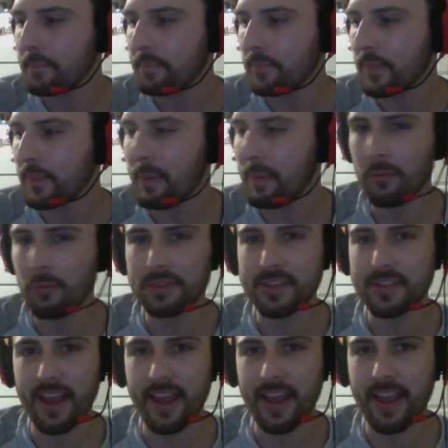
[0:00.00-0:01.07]
People were
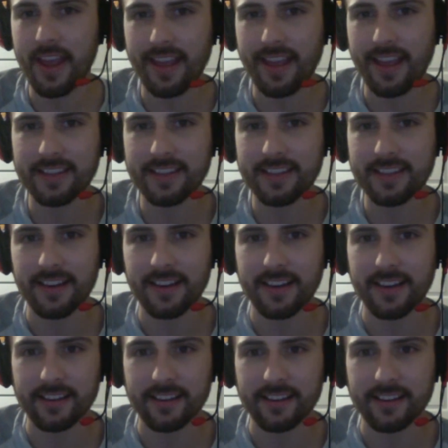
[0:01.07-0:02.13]
saying that
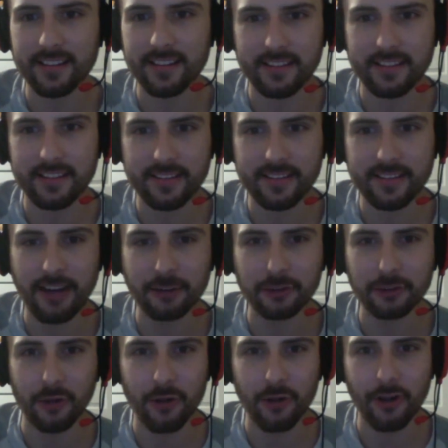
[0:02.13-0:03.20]
Khal
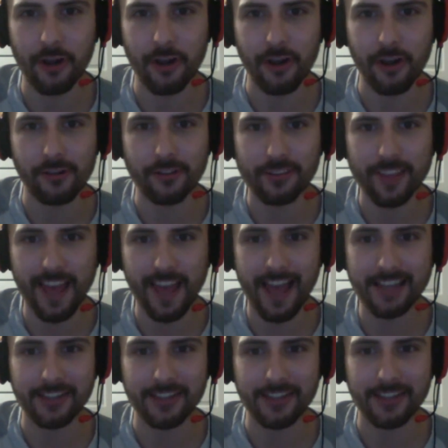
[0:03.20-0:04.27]
Drogo, the
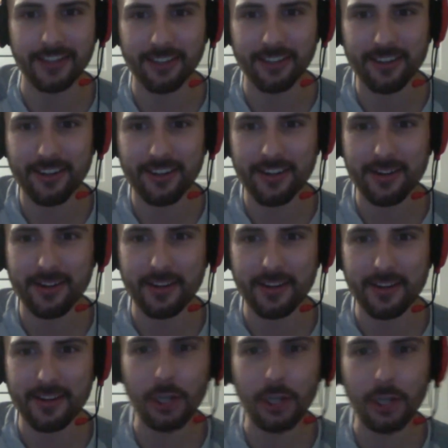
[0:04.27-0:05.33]
actor,
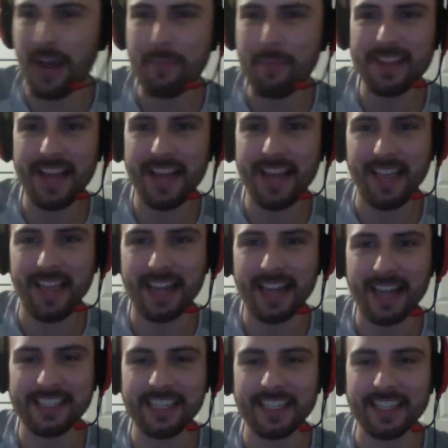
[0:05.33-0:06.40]
shows up in that
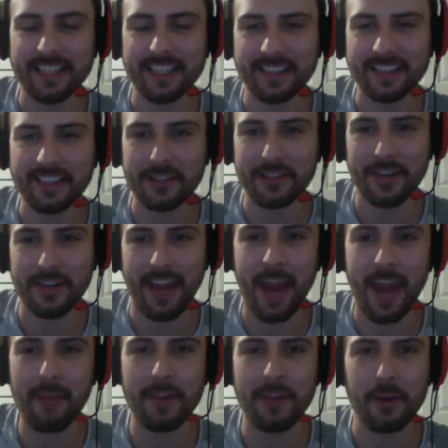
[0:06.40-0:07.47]
last scene. Like there's a
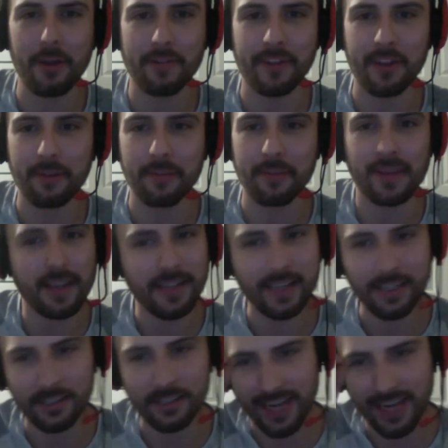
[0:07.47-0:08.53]
cameo of him.
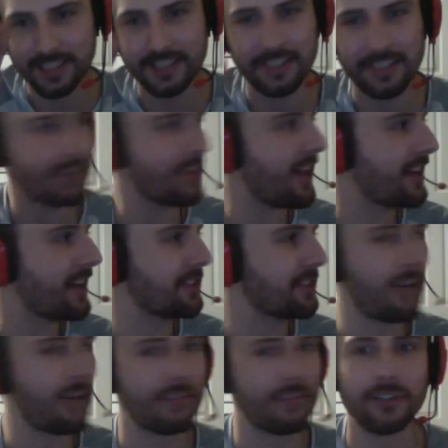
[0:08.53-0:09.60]
He takes his sunglasses
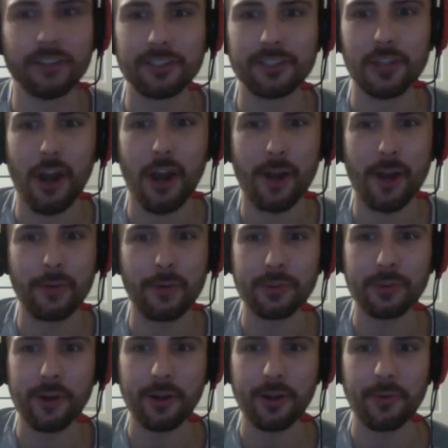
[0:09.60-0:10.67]
off and looks at John while he's
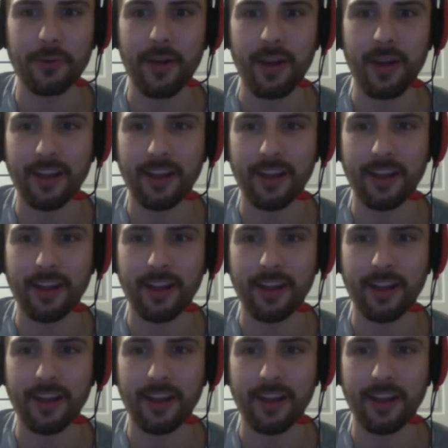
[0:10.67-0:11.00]
running away.